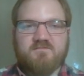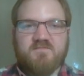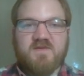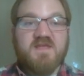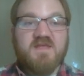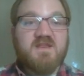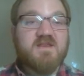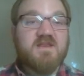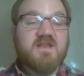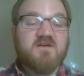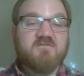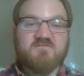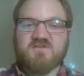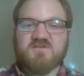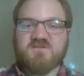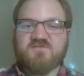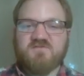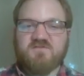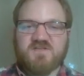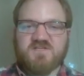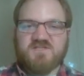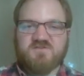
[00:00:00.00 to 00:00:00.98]
pin
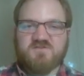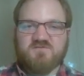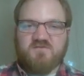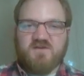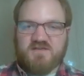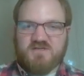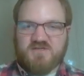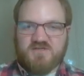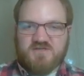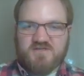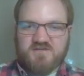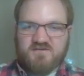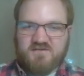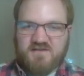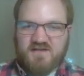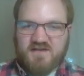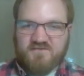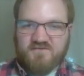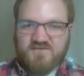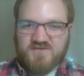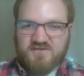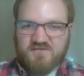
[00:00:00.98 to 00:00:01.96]
numbers for the switch
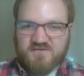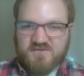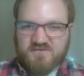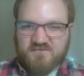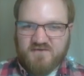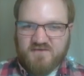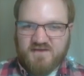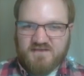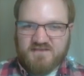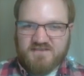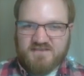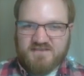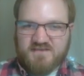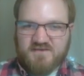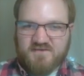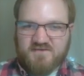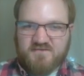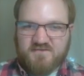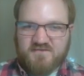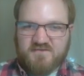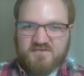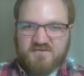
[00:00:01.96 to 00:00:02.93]
that I've chosen, right?
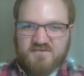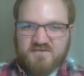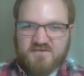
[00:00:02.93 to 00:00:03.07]
So